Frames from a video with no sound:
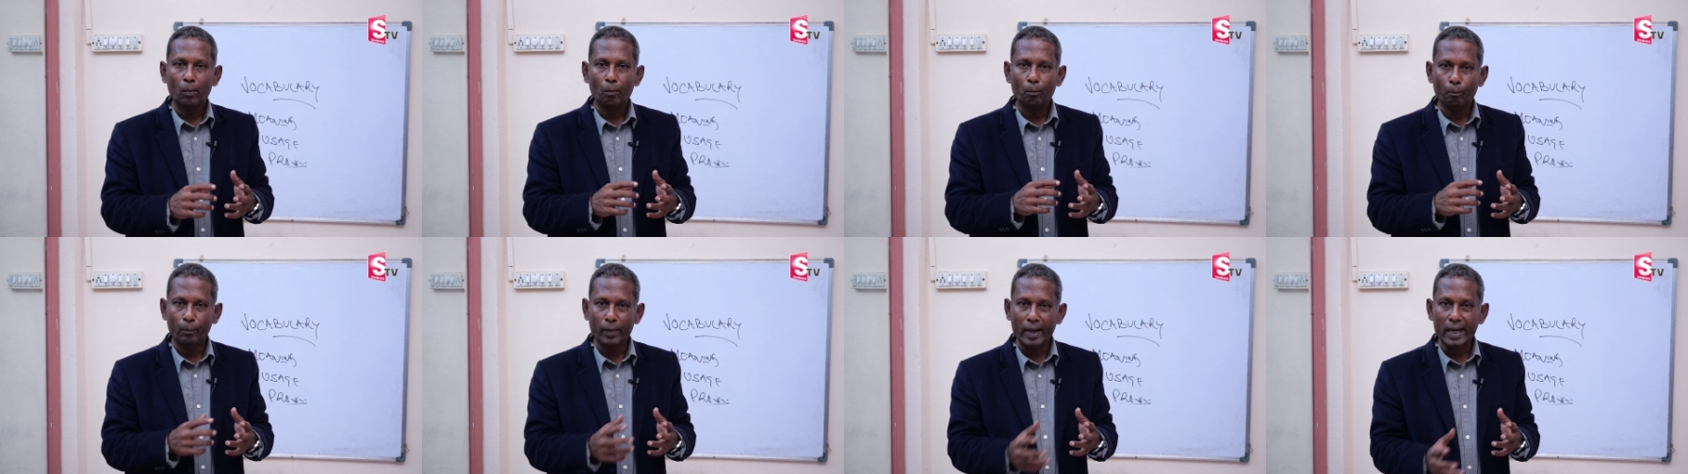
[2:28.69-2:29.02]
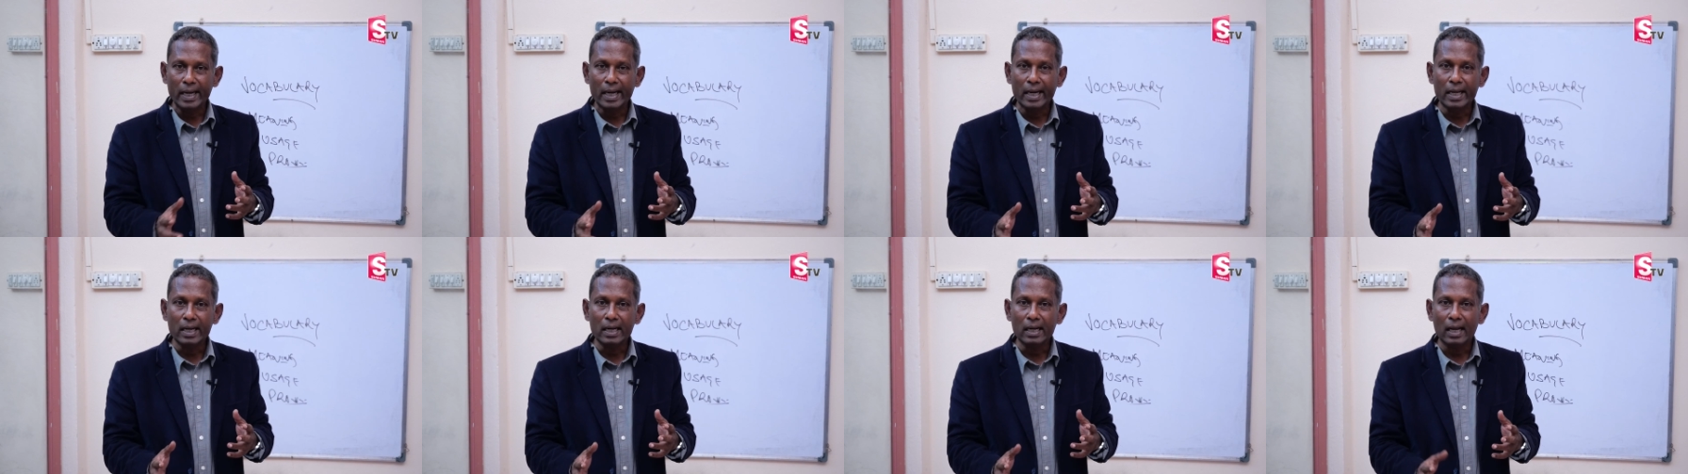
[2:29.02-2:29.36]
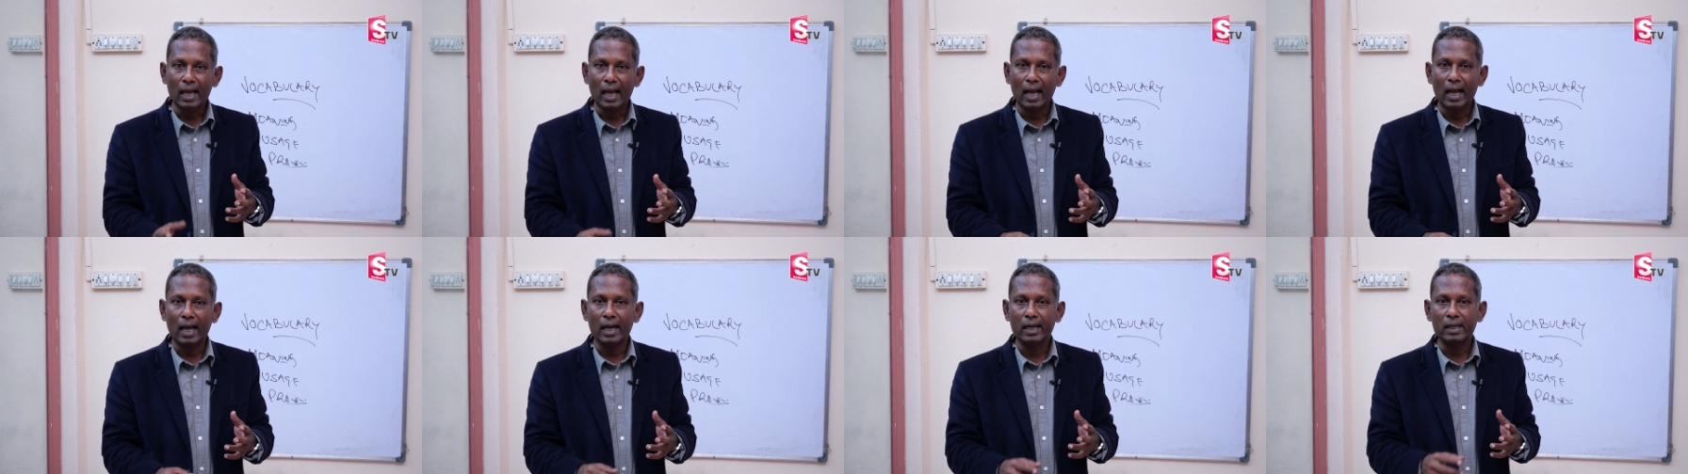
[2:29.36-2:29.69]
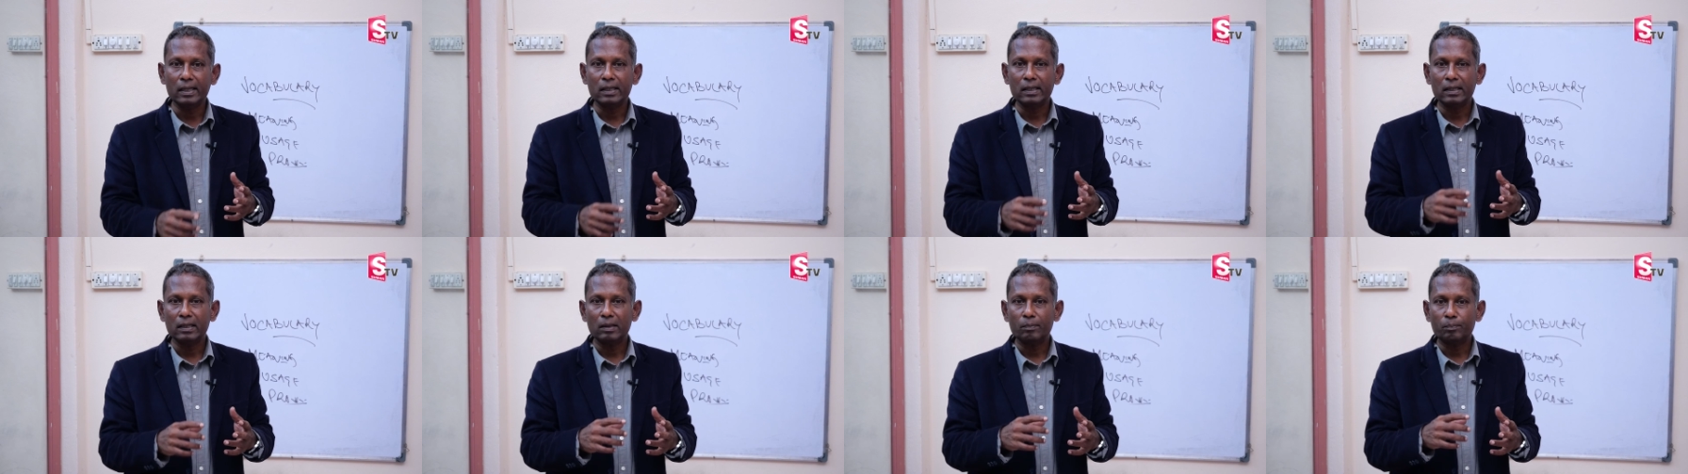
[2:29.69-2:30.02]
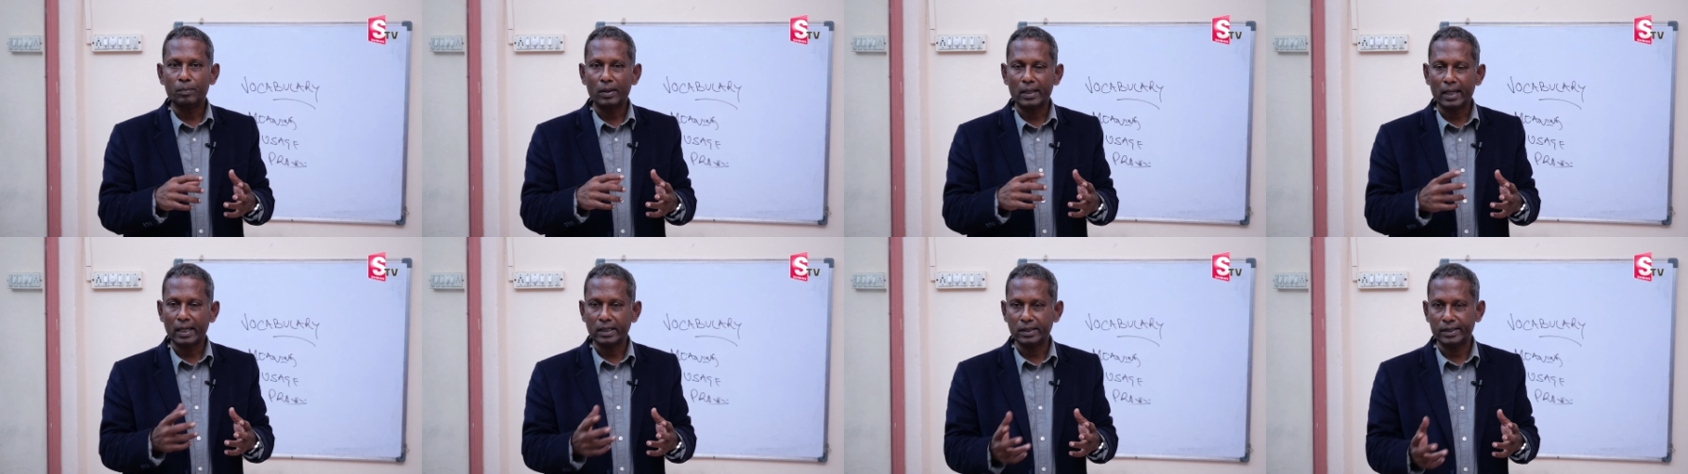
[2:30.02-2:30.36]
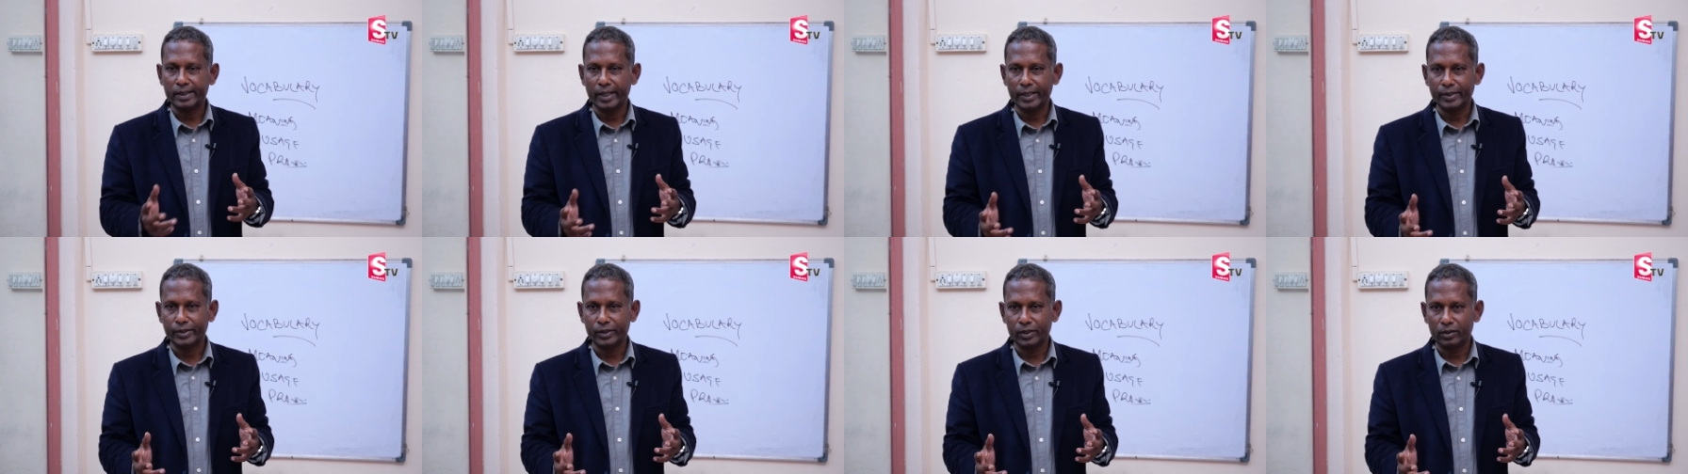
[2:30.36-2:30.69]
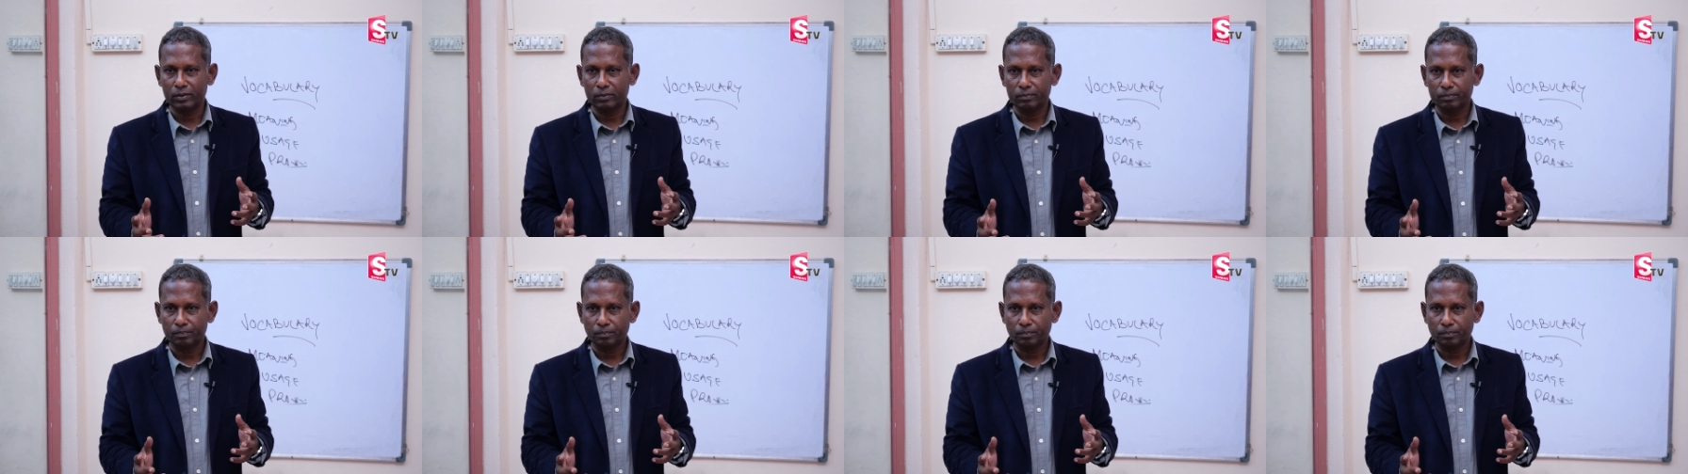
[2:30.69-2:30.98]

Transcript: meaning, and pronunciation.